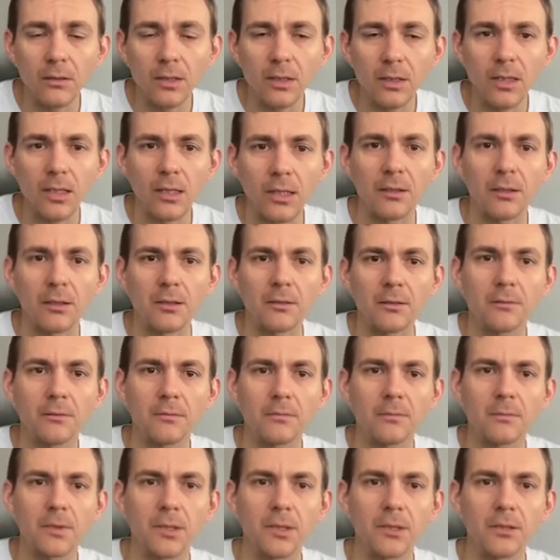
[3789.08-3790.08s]
Uh,
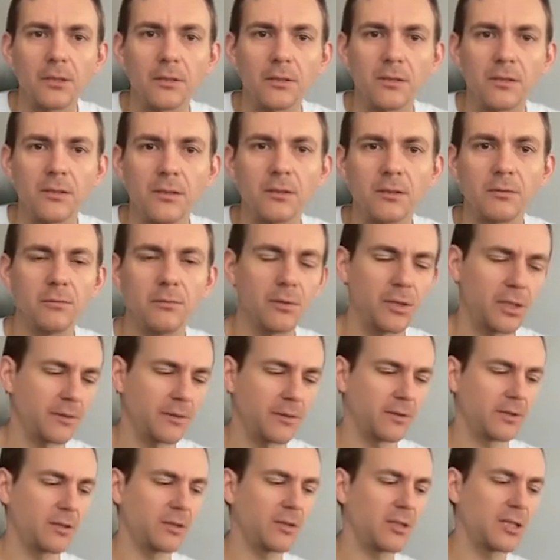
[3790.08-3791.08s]
because we
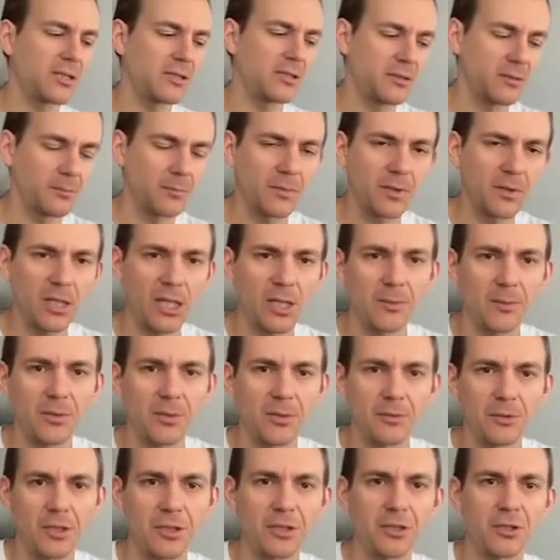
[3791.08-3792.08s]
have a custom time
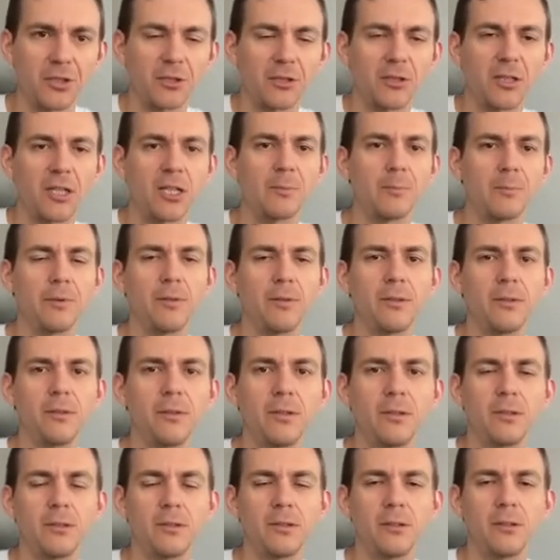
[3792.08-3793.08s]
duration type
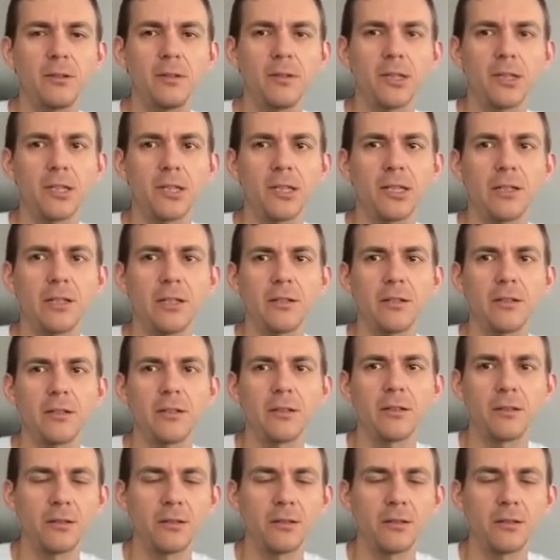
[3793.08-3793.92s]
in uh,